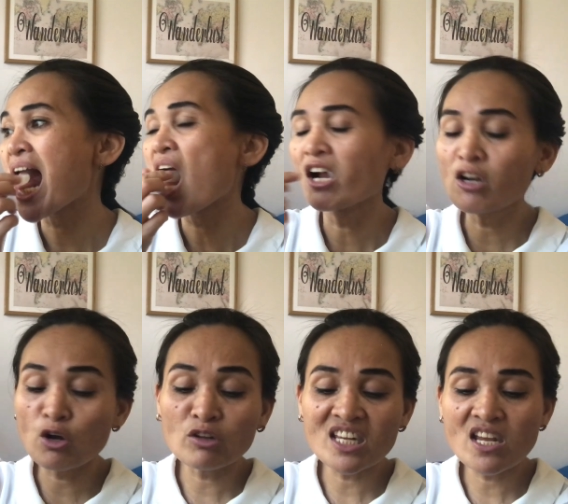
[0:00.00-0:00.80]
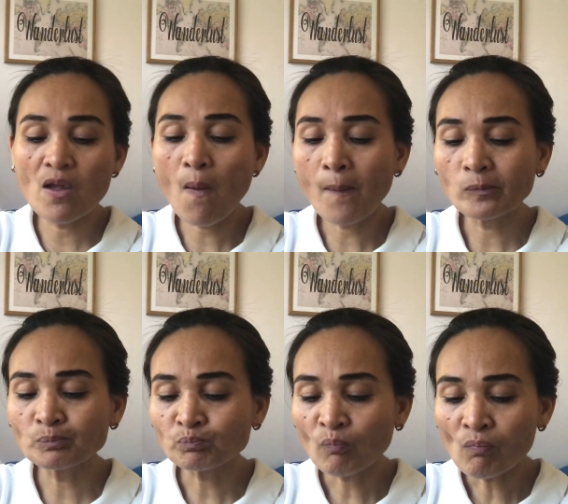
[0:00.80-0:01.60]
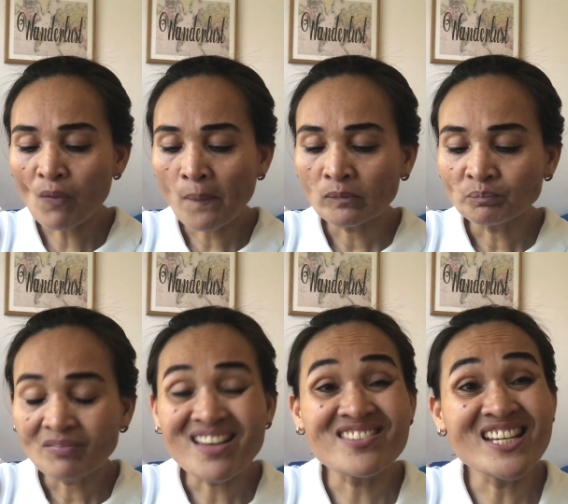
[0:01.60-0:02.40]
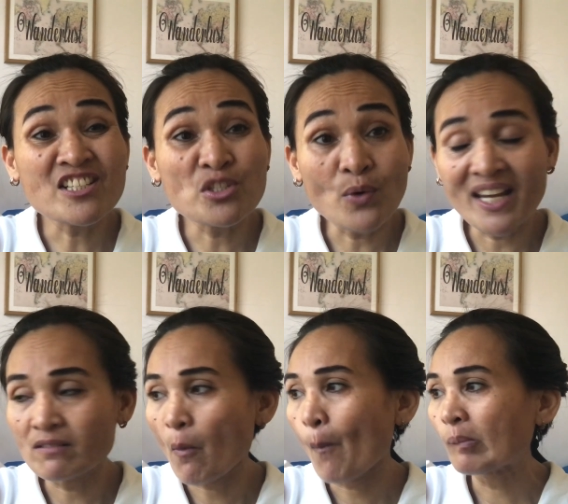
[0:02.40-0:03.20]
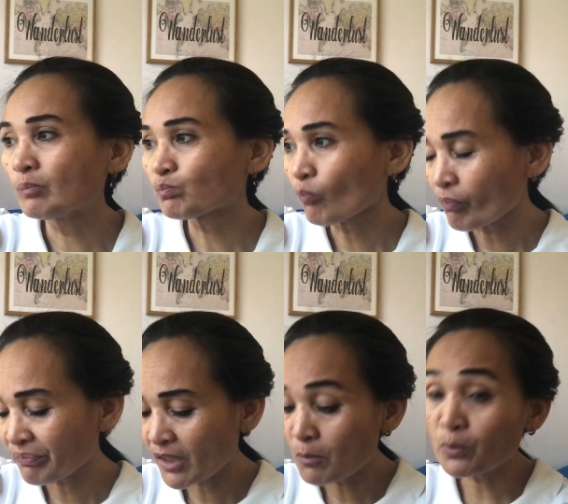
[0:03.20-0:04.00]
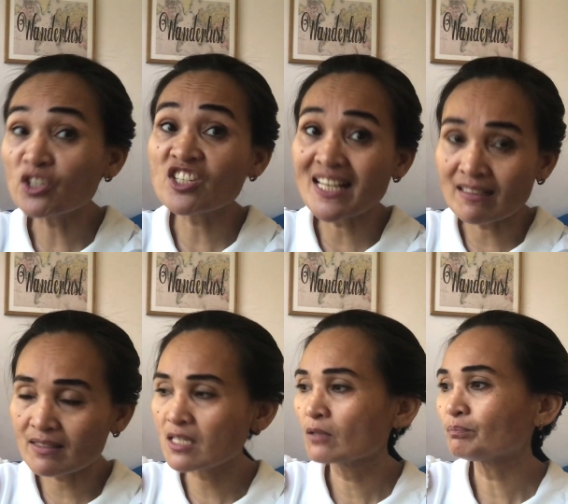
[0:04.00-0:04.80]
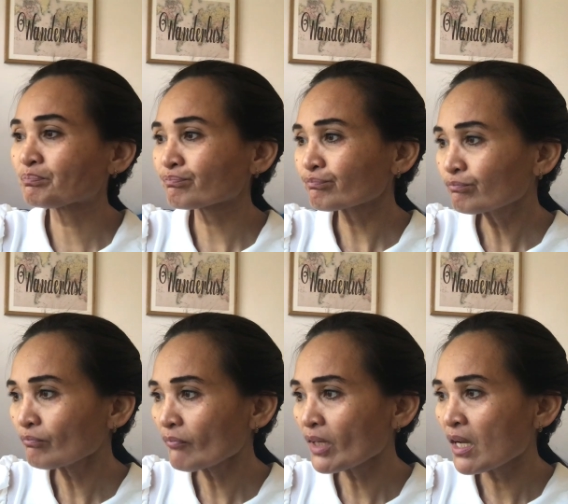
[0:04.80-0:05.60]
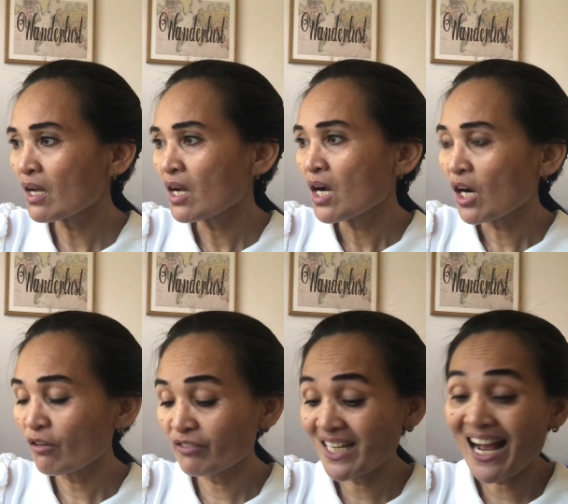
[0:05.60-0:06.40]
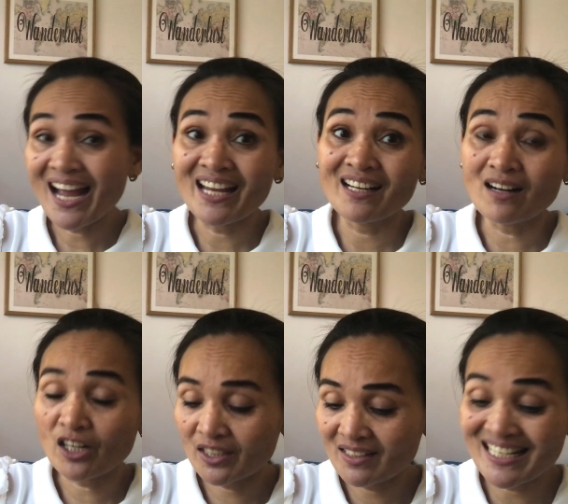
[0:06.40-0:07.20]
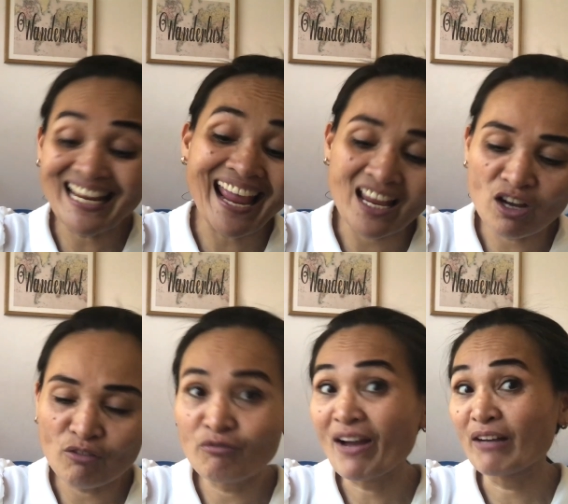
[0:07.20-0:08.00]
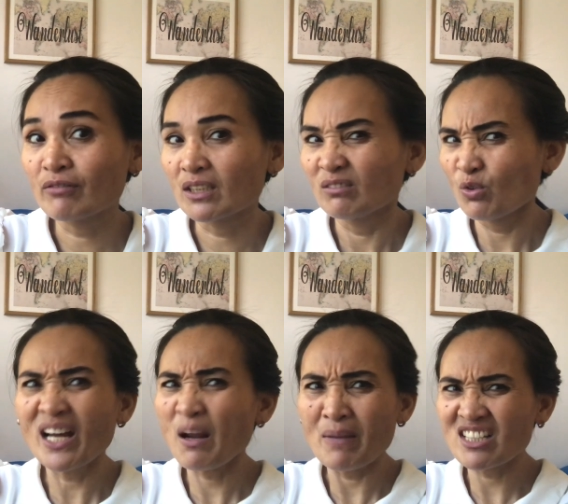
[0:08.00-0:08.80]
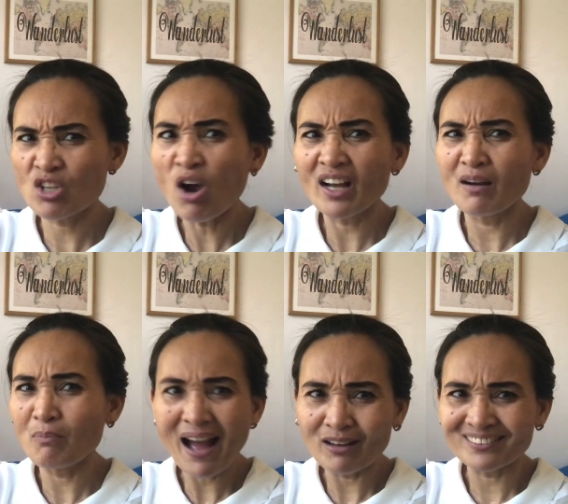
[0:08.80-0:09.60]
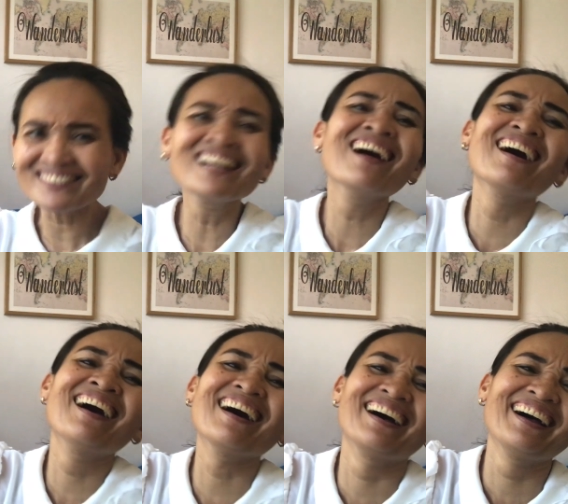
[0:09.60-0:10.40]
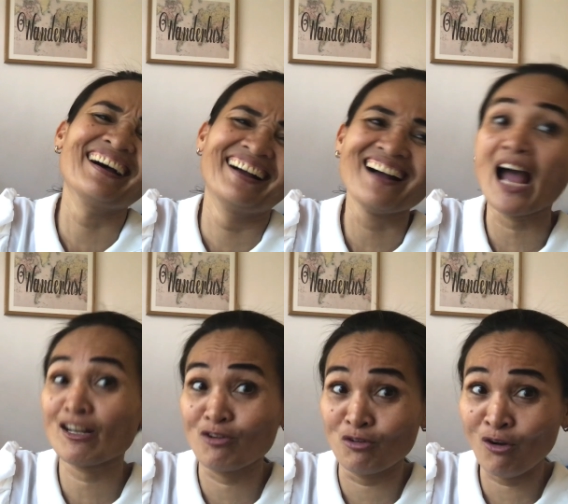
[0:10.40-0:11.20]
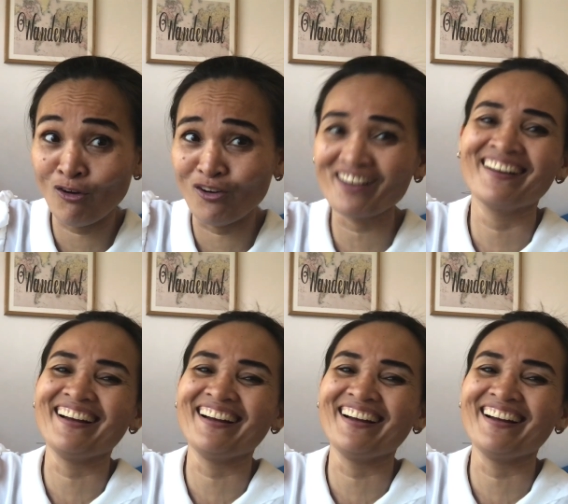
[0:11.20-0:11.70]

it only 6 to 8% of the IRDA of fiber. What am I talking about? I don't know.